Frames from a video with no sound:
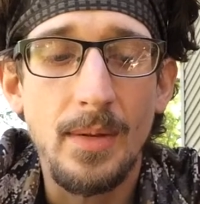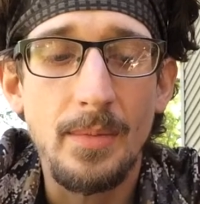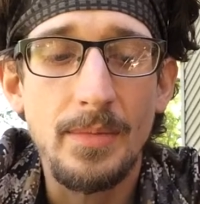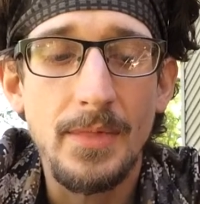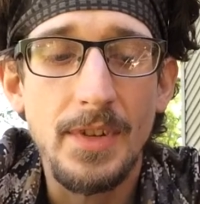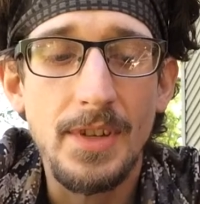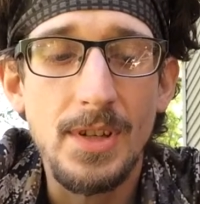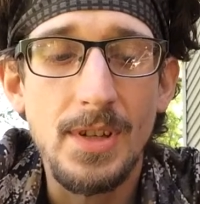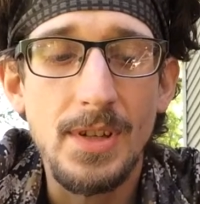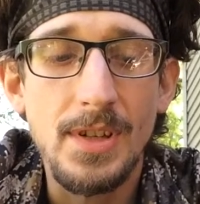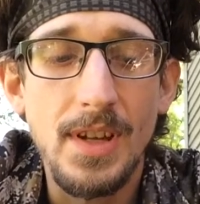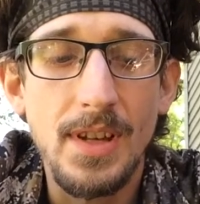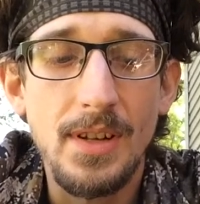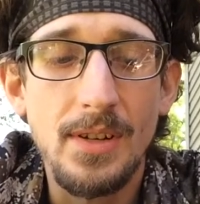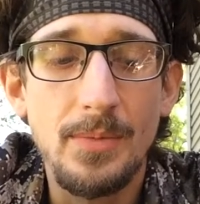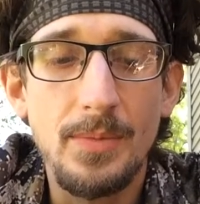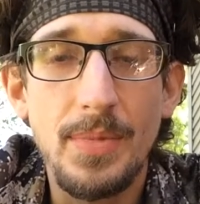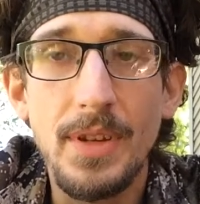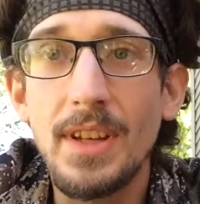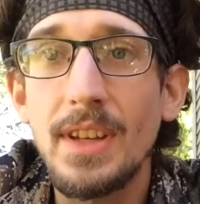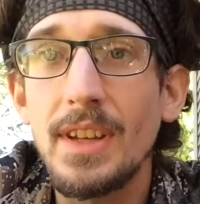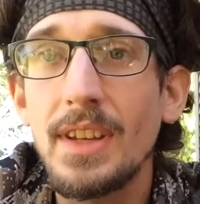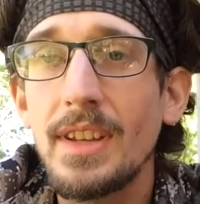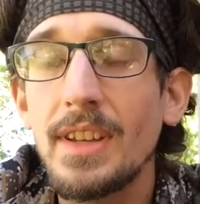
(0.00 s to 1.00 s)
This is going to
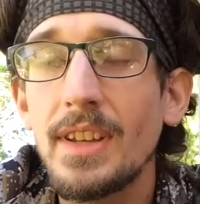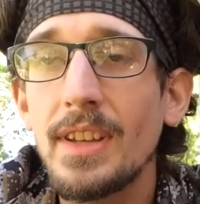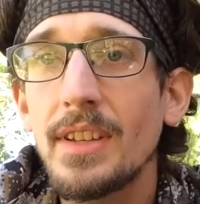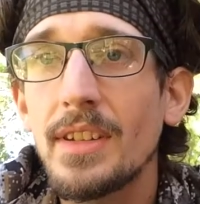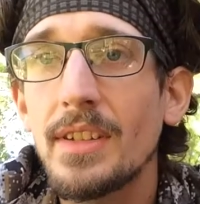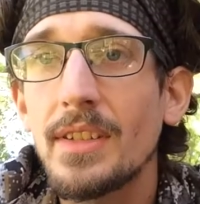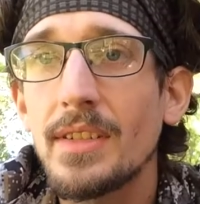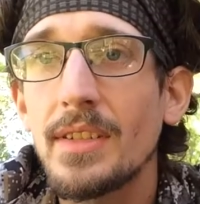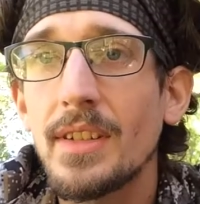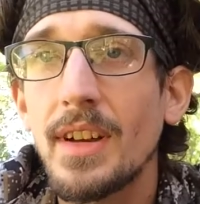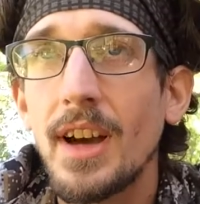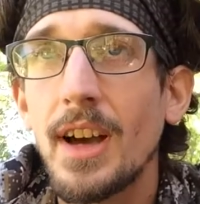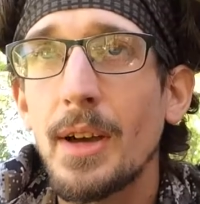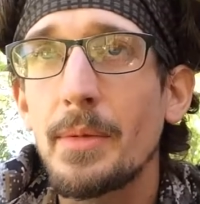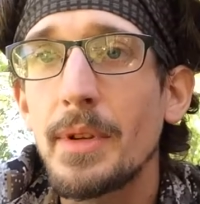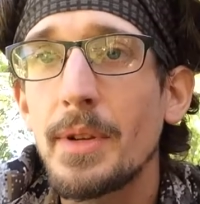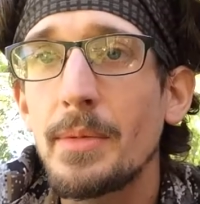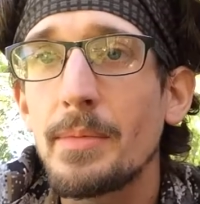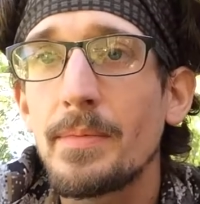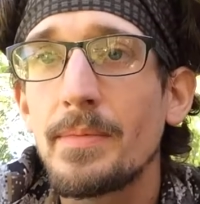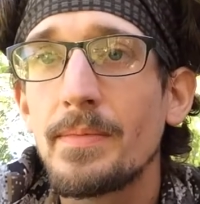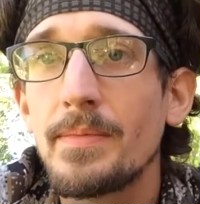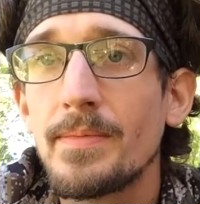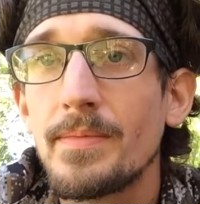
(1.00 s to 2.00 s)
be,
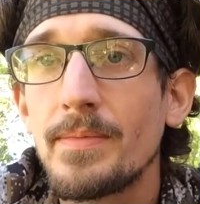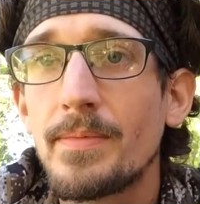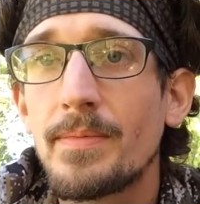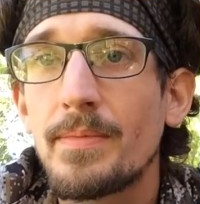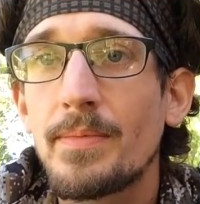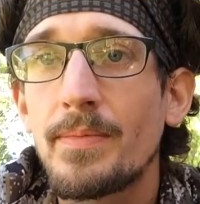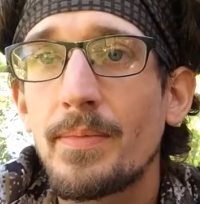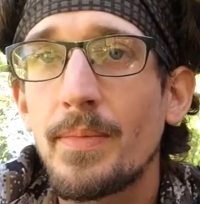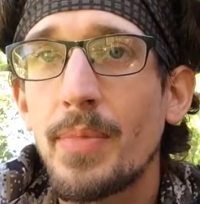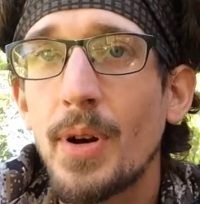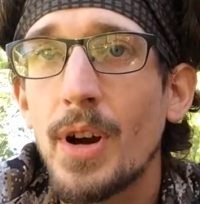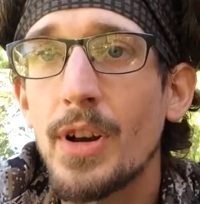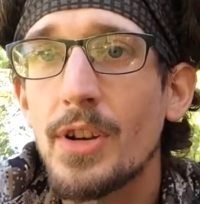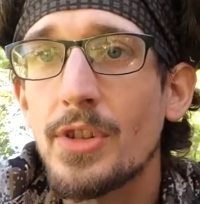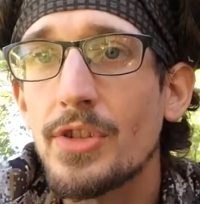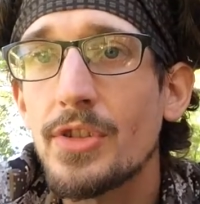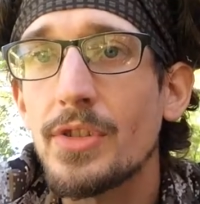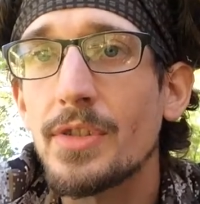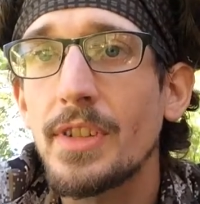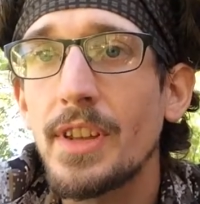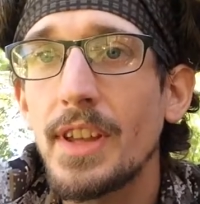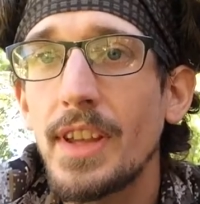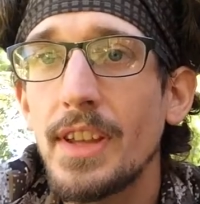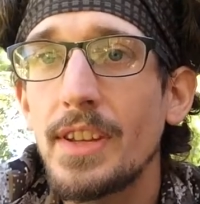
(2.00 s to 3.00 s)

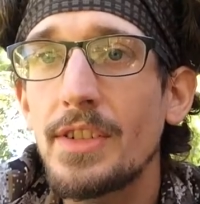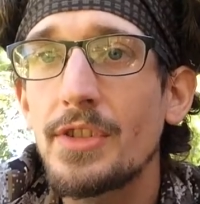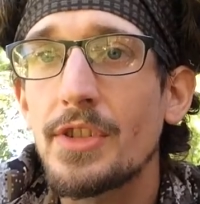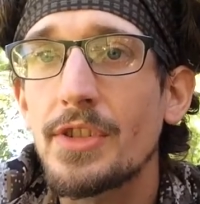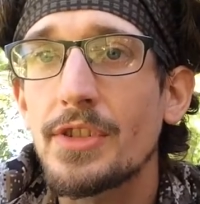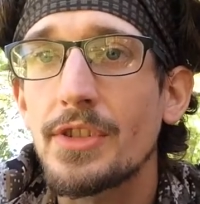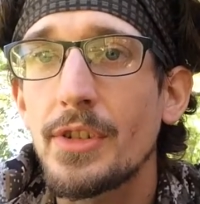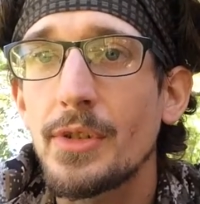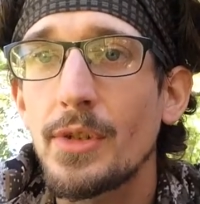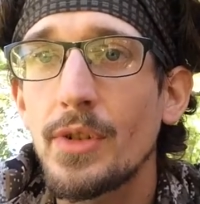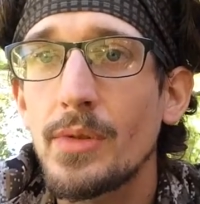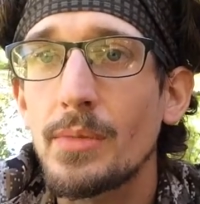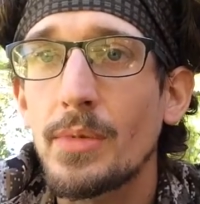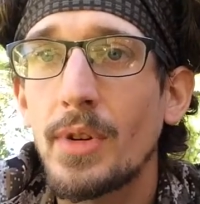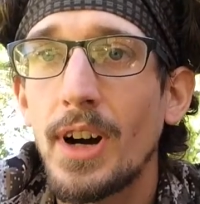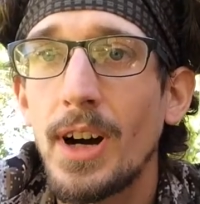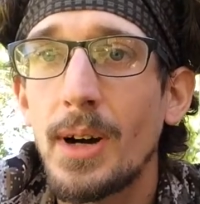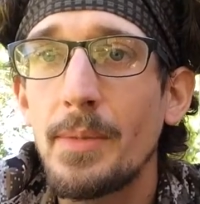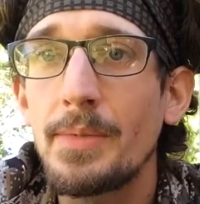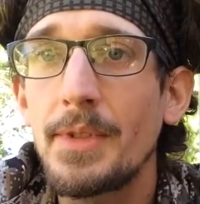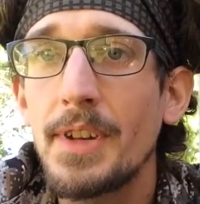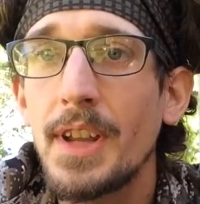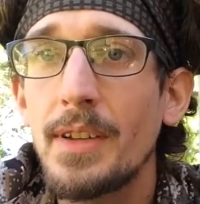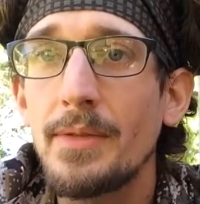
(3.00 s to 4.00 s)
partially just a normal
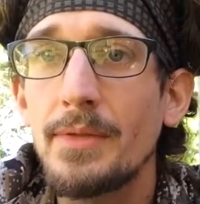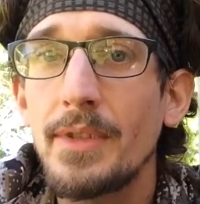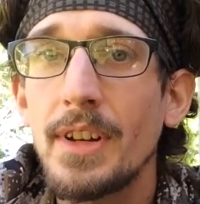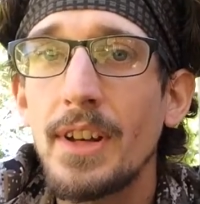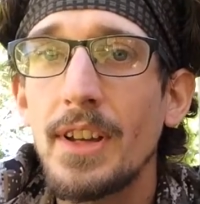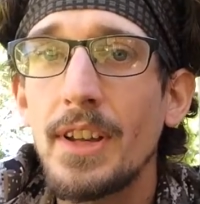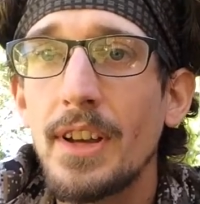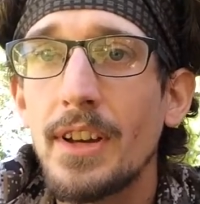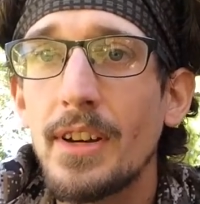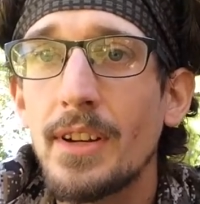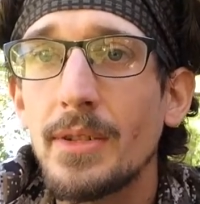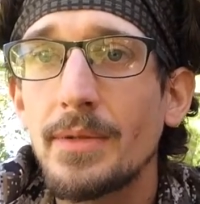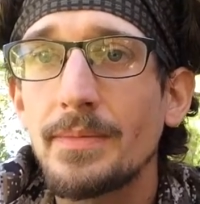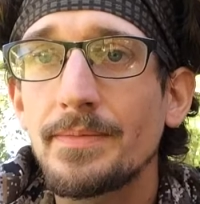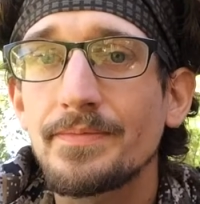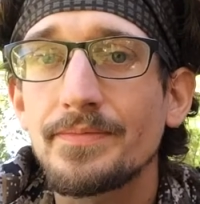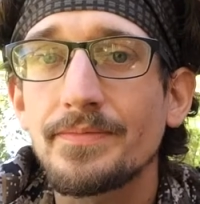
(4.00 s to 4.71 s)
update video.